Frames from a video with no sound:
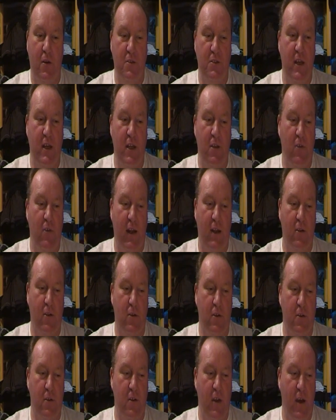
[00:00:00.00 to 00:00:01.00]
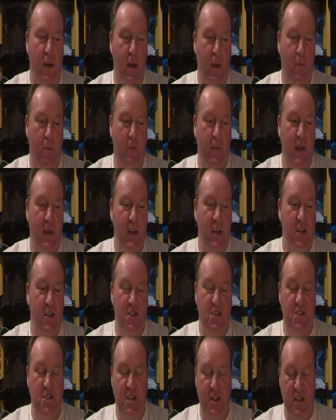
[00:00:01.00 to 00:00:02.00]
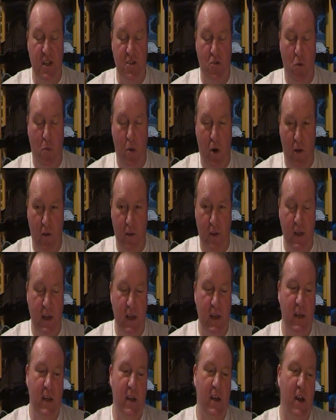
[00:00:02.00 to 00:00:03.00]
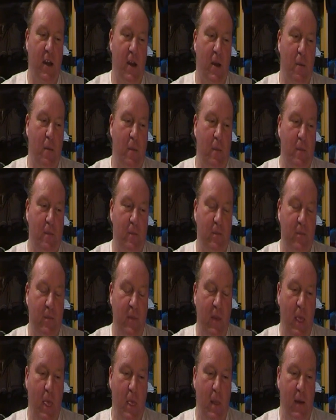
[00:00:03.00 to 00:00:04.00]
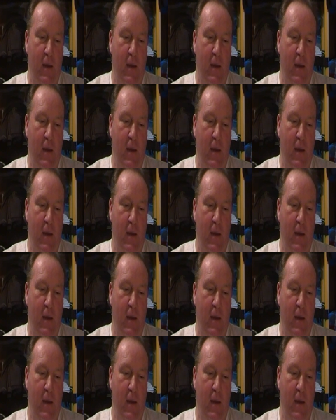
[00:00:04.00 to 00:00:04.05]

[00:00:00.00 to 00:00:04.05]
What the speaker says: Now, Jenny Randalls seized upon the